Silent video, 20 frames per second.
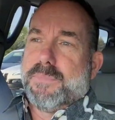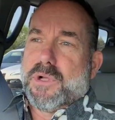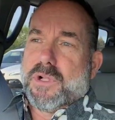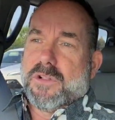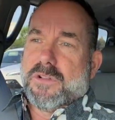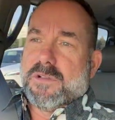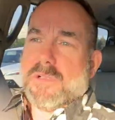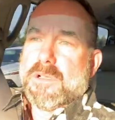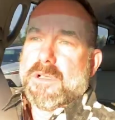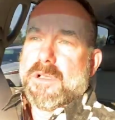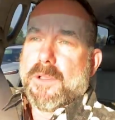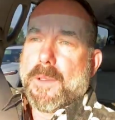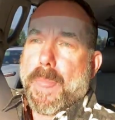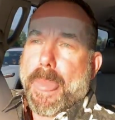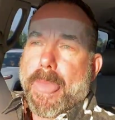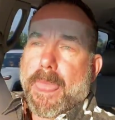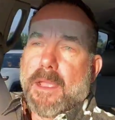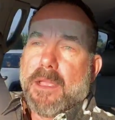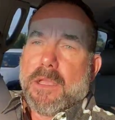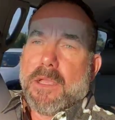Bull.
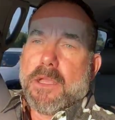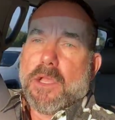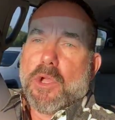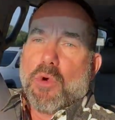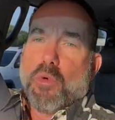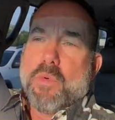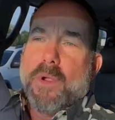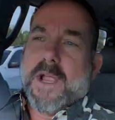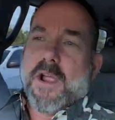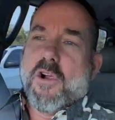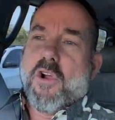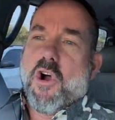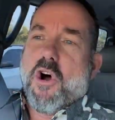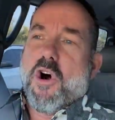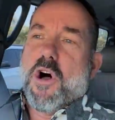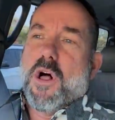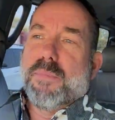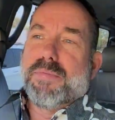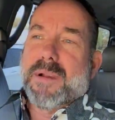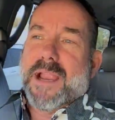We are
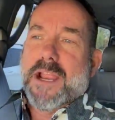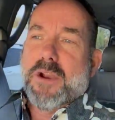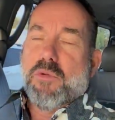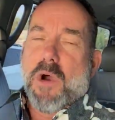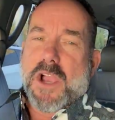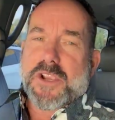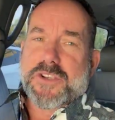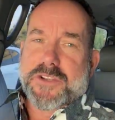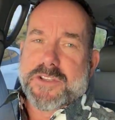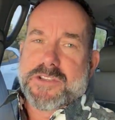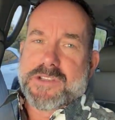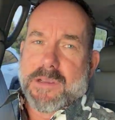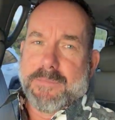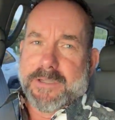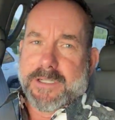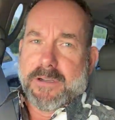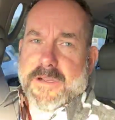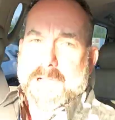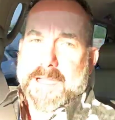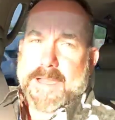all brainwashed to
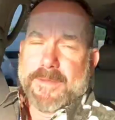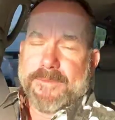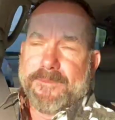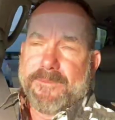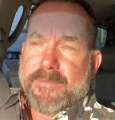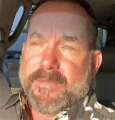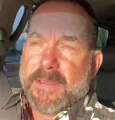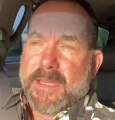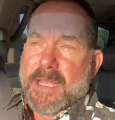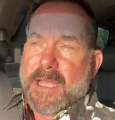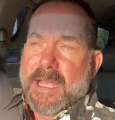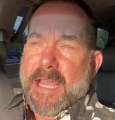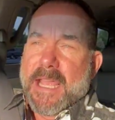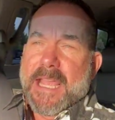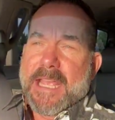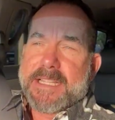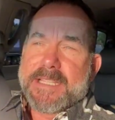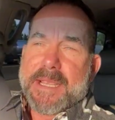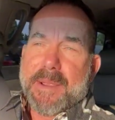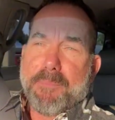some degree.
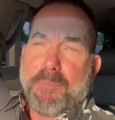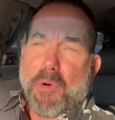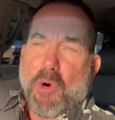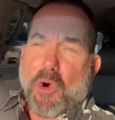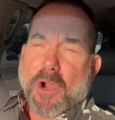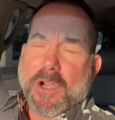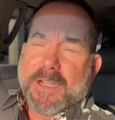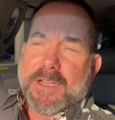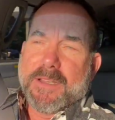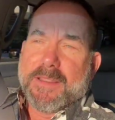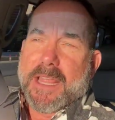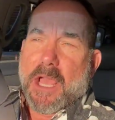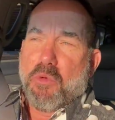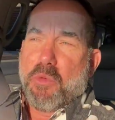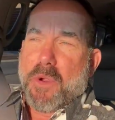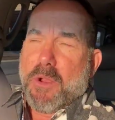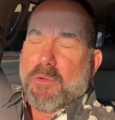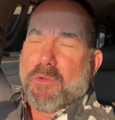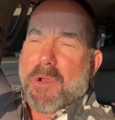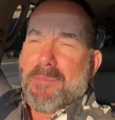It's important
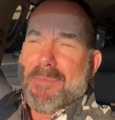that we